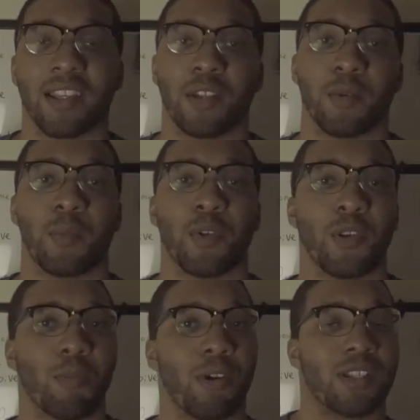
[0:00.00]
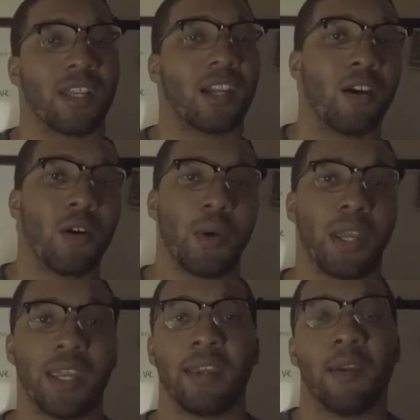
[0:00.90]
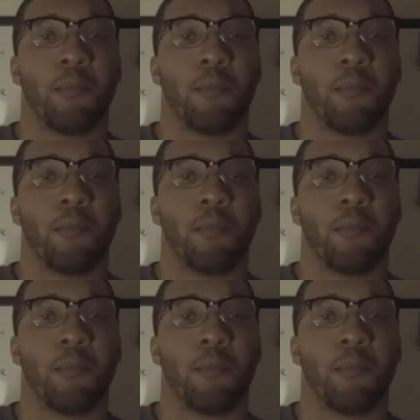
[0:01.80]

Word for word: you're the you're the person like, oh, he,